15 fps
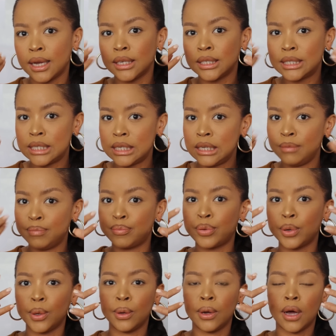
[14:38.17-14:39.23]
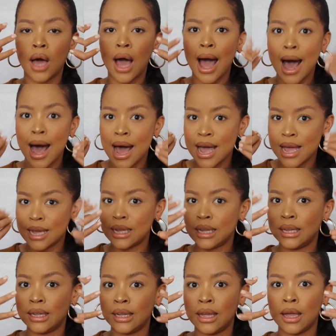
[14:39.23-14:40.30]
deep
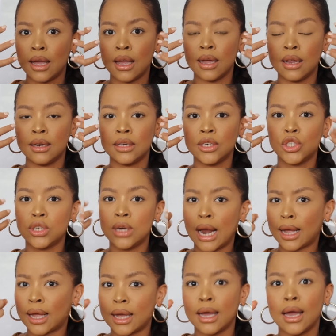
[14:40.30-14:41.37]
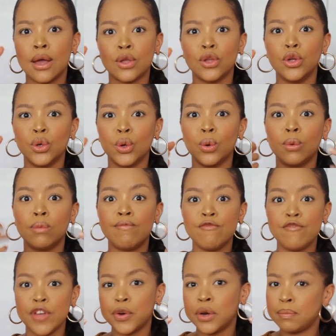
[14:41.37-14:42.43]
eye, like, you know,
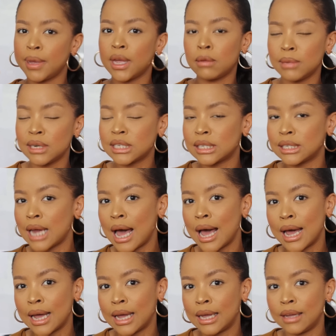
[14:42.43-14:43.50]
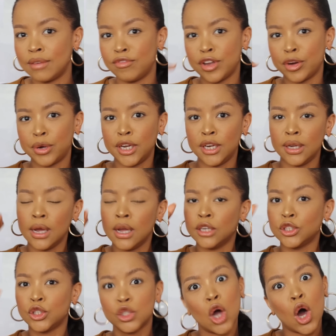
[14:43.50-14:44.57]
very pigmented eye, very
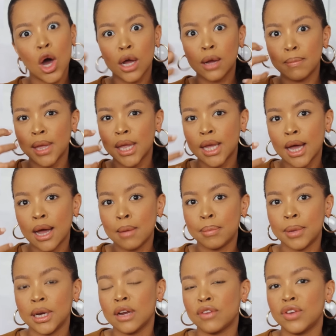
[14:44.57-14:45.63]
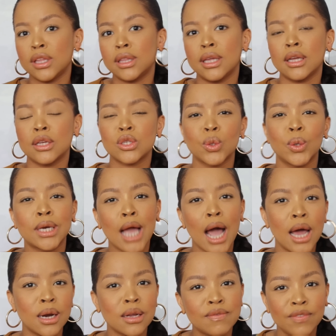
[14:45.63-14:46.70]
dark makeup and everything. So it
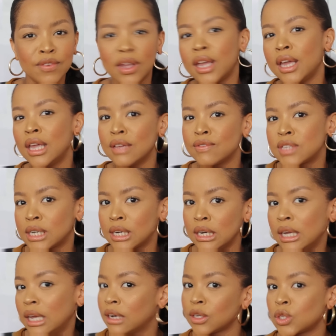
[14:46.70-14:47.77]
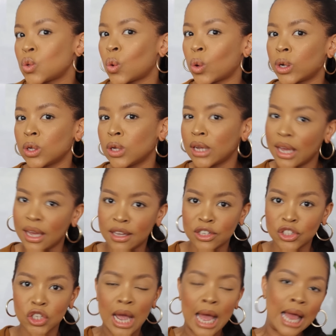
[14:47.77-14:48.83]
kind of gives it an editorial
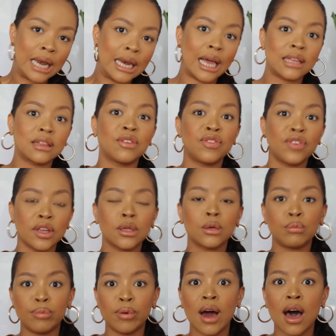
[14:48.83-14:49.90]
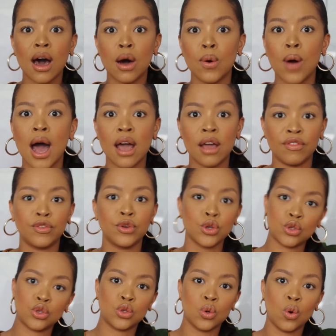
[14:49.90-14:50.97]
edge. Like the feathered brow I
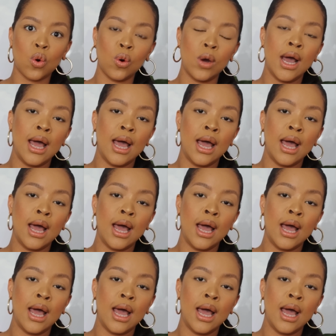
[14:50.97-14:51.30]
first saw